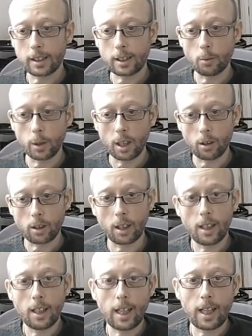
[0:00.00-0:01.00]
So we can look at
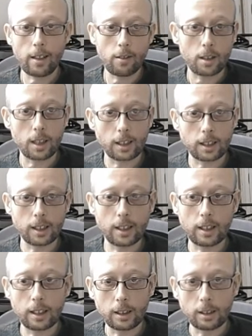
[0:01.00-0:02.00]
how you can actually